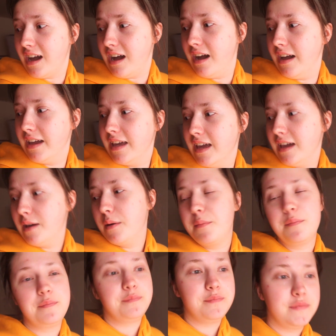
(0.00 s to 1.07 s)
I
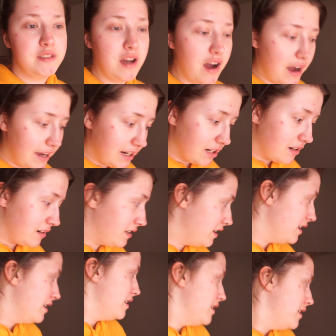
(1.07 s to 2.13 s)
am tired
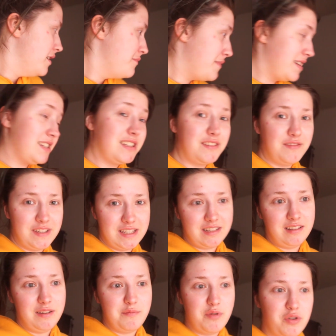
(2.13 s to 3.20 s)
mentally,
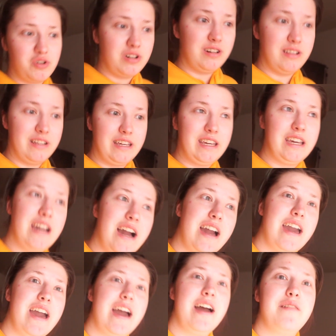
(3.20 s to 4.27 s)
physically, emotionally. I
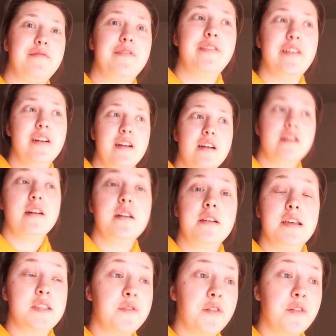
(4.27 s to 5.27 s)
have, as